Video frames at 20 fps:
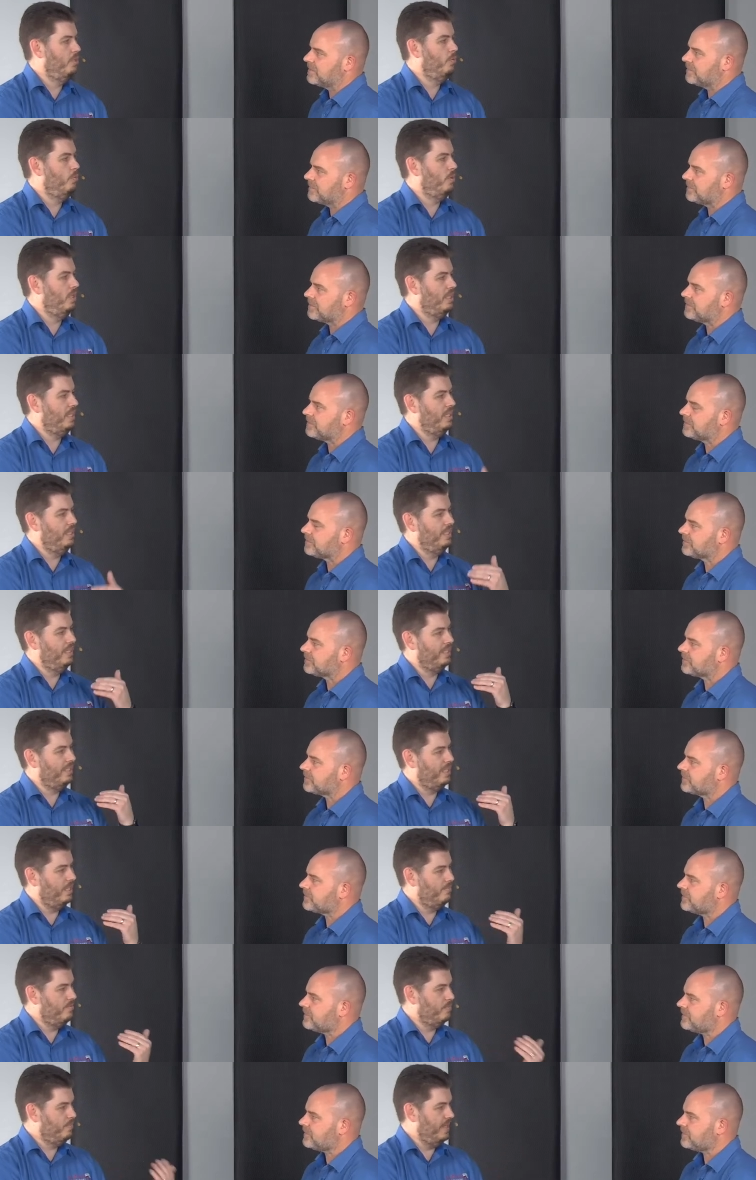Speaker 1: Well, again, that
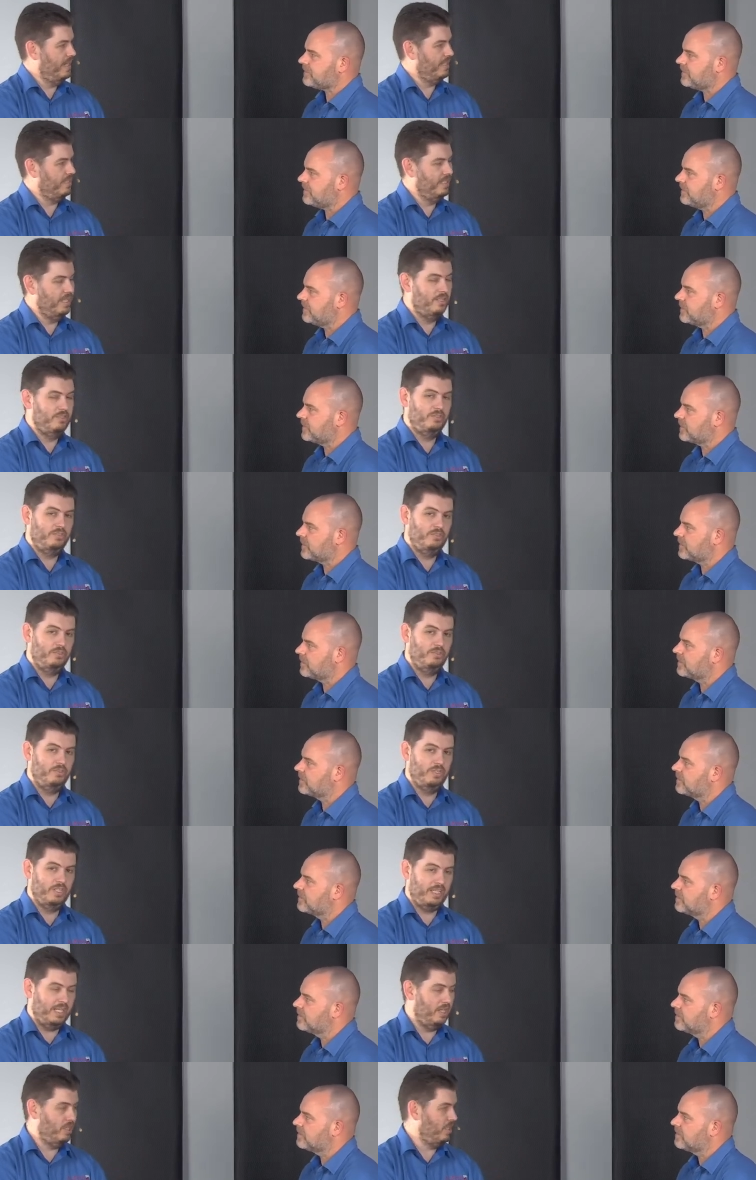comes back down to
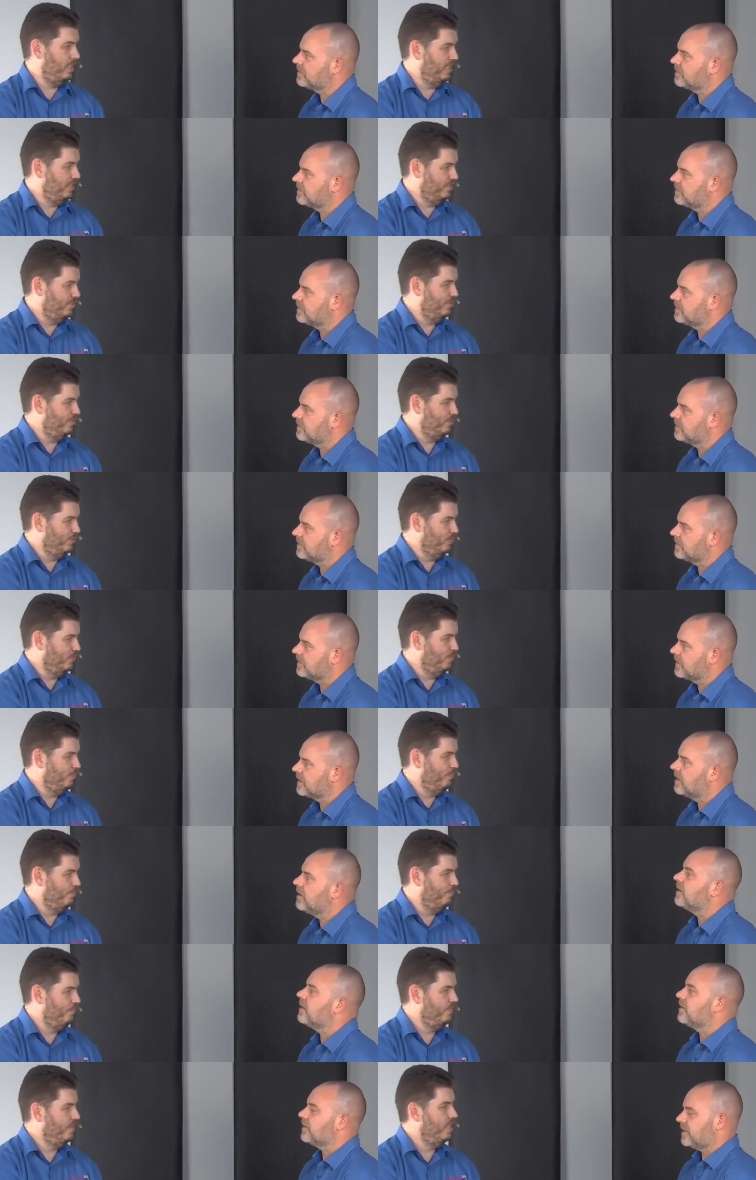the calculation tool.
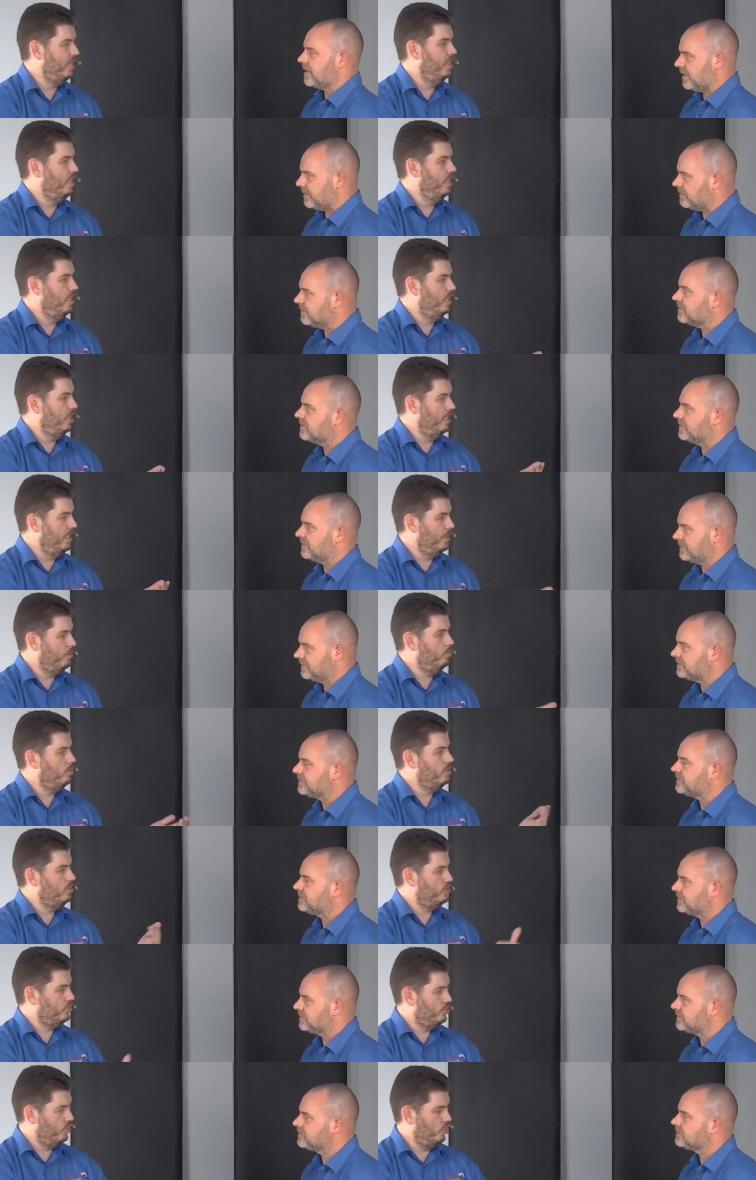Okay. It will
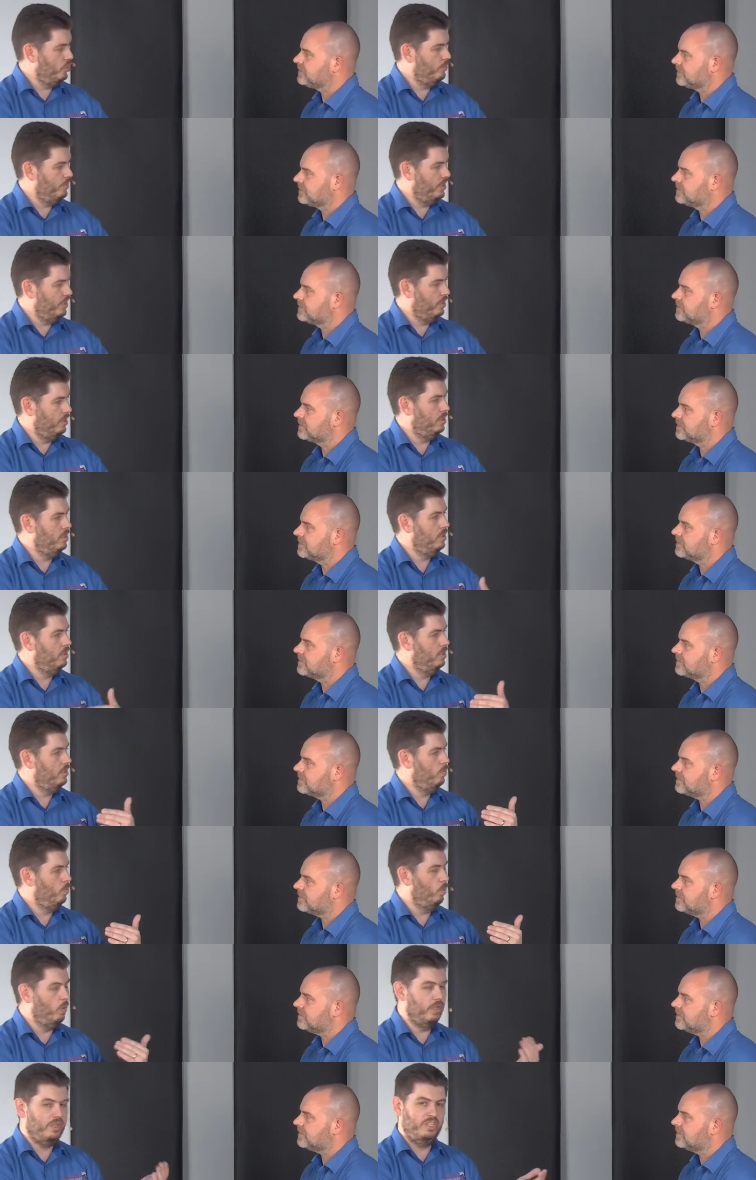determine
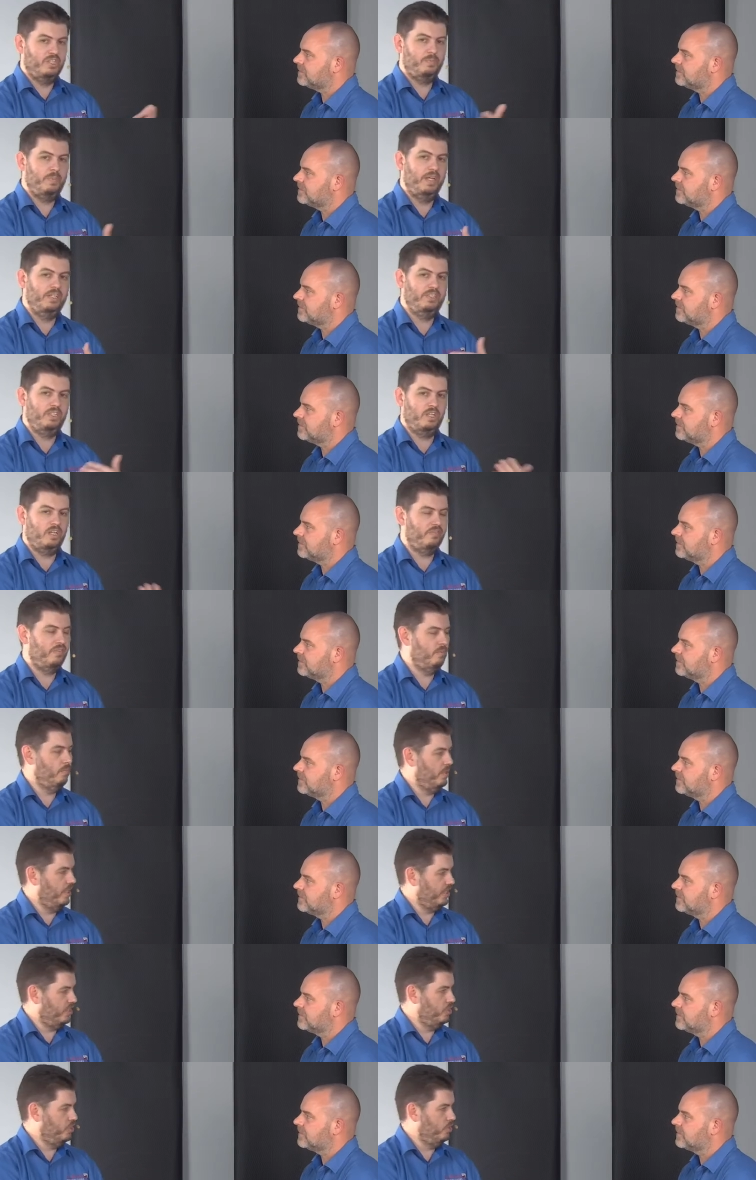what the spacing of the
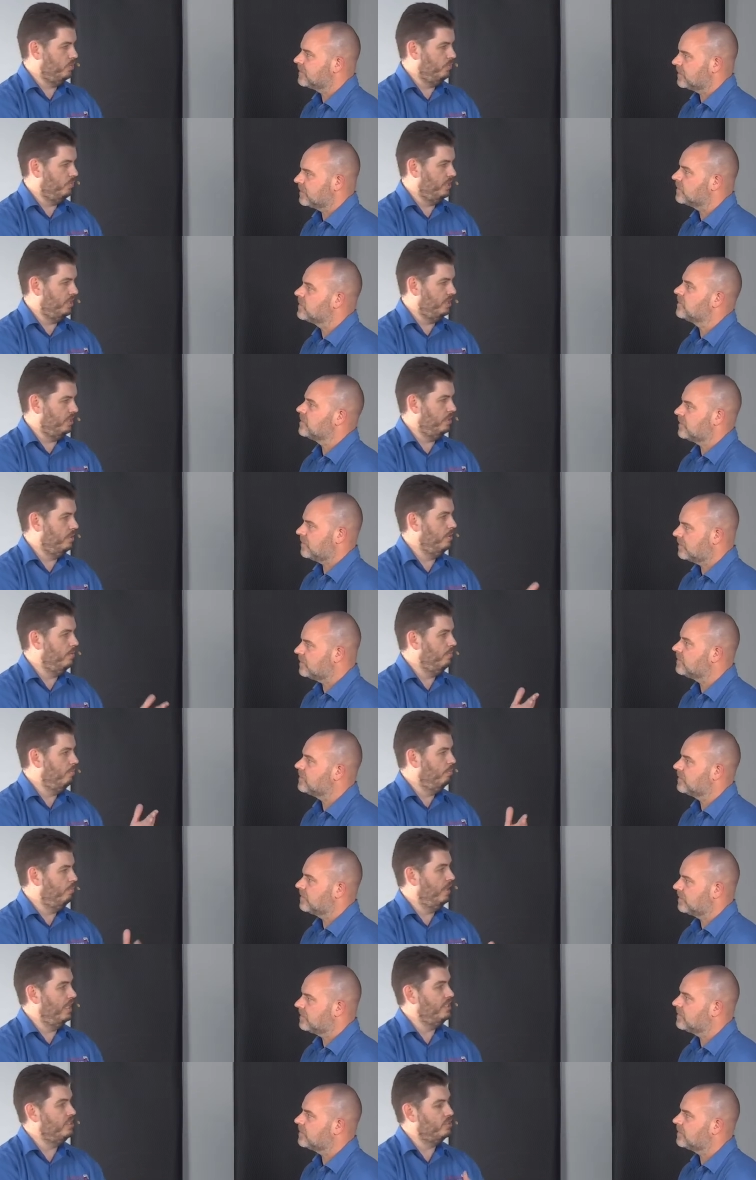mic should be
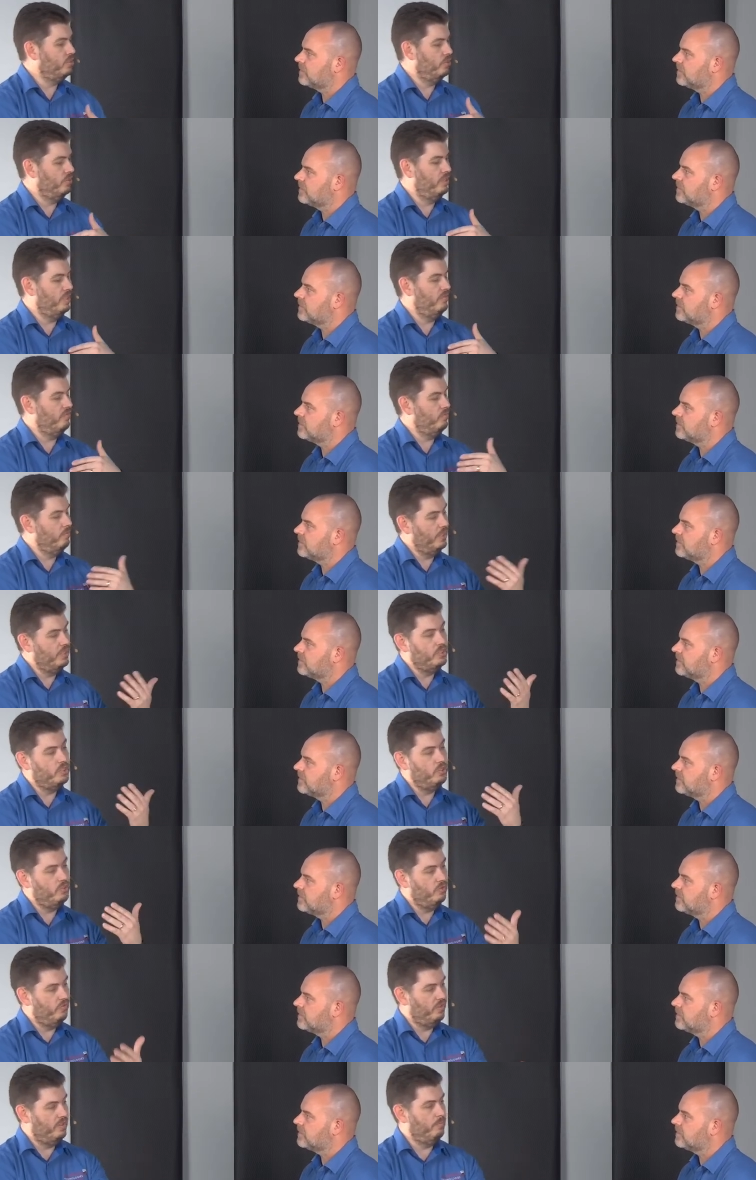based on the
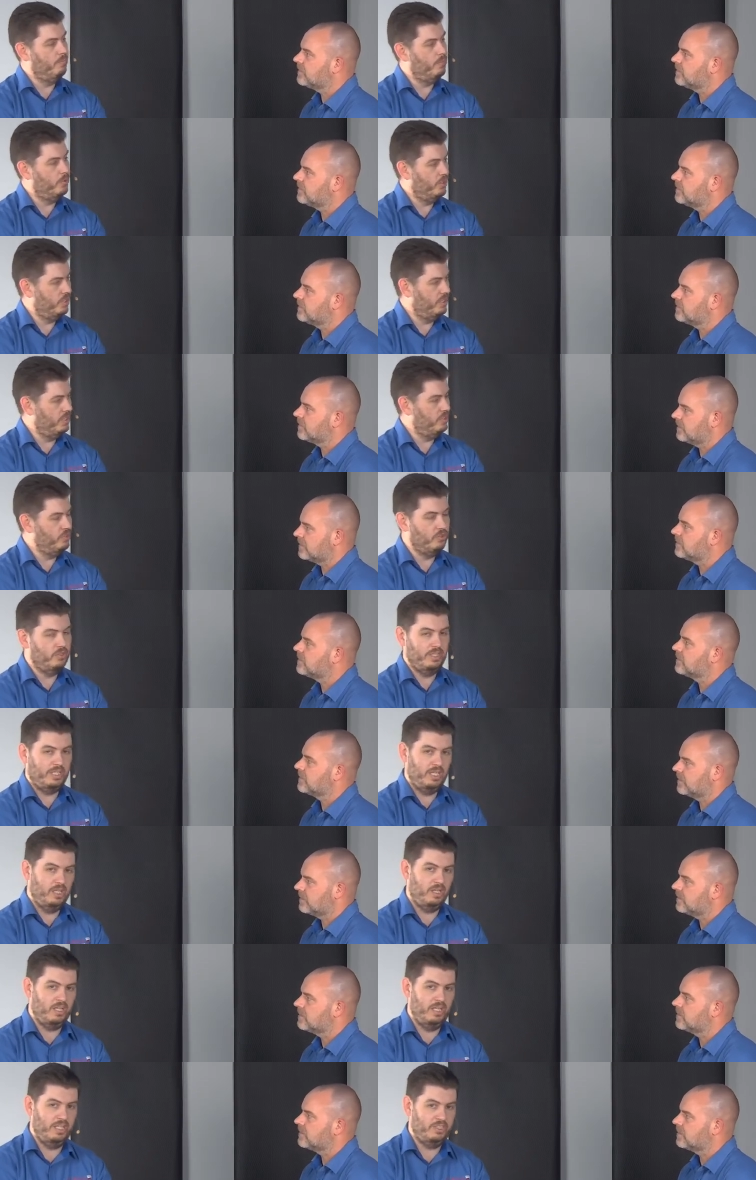information you've inputted into the
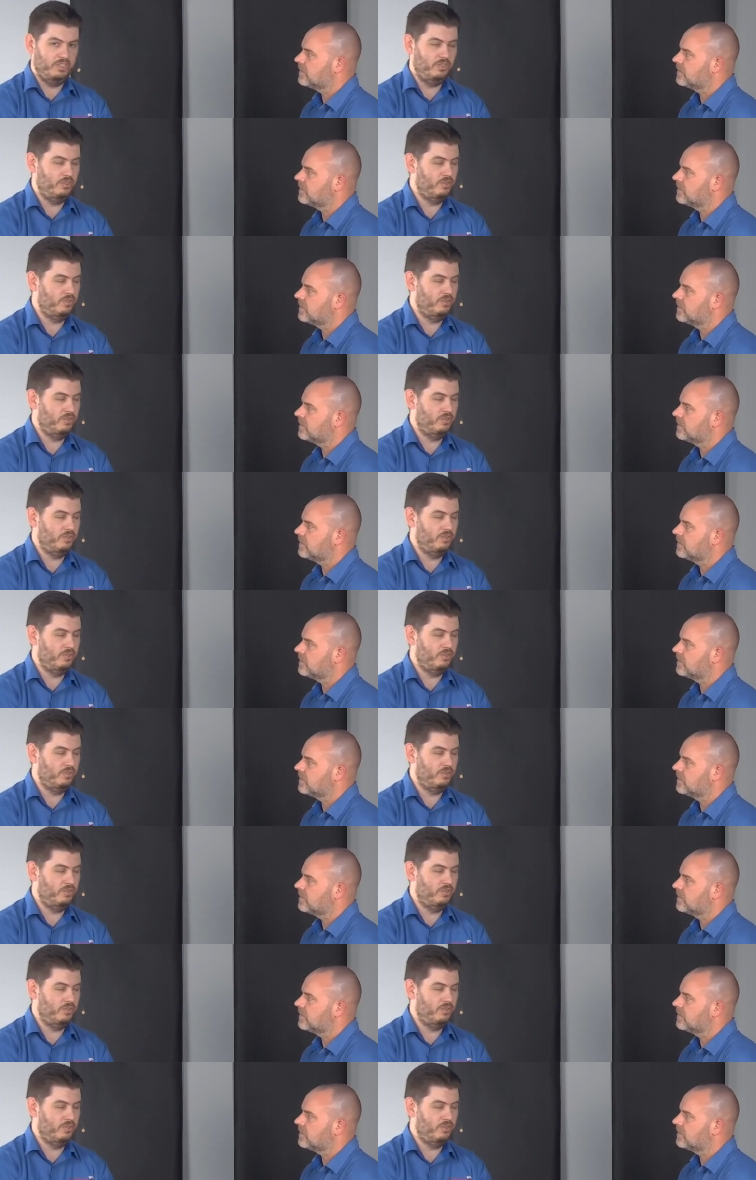calculation